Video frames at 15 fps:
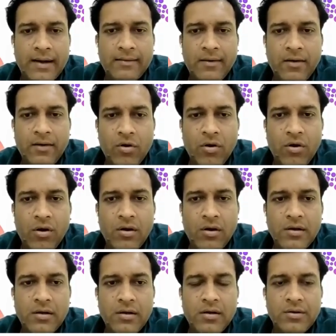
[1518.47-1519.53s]
at 3 o'clock.
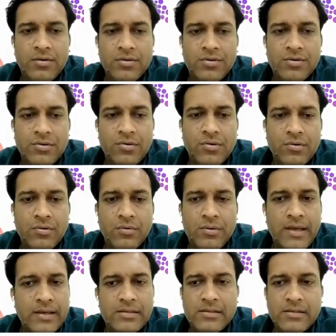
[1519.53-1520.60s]

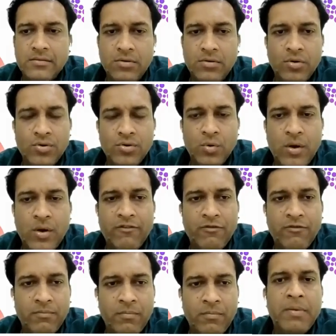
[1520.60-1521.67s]
So yes, those who
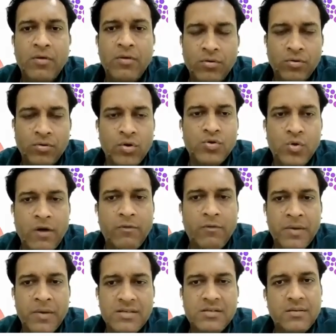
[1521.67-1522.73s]

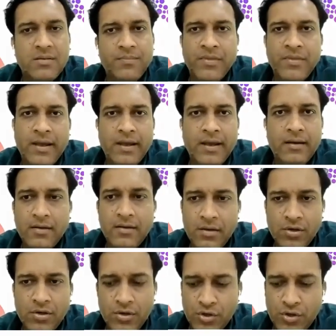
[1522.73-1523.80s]
have missed, they can
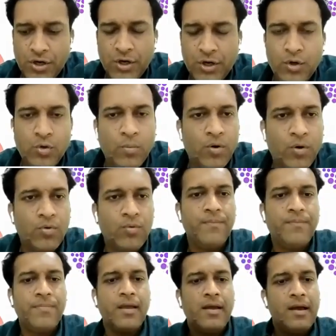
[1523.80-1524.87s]
join tomorrow.
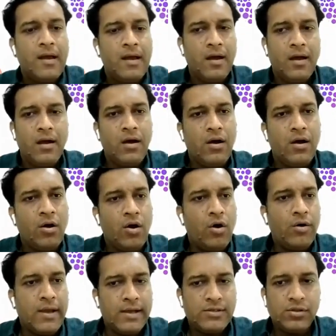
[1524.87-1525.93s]

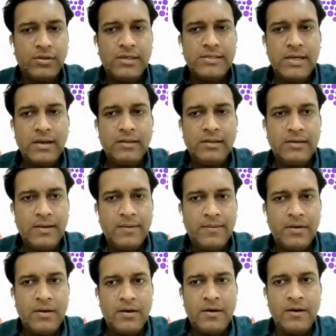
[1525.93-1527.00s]
Okay, so these are
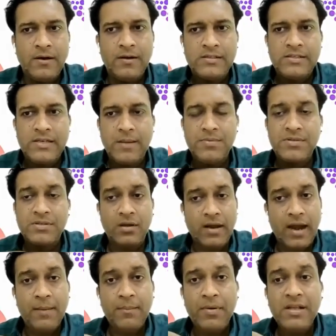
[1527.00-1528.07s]
the steps.
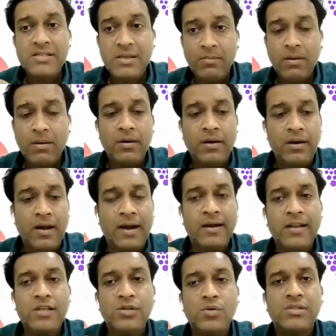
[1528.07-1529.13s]
And please remember,
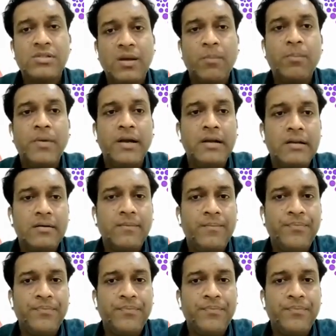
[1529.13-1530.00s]
unless you submit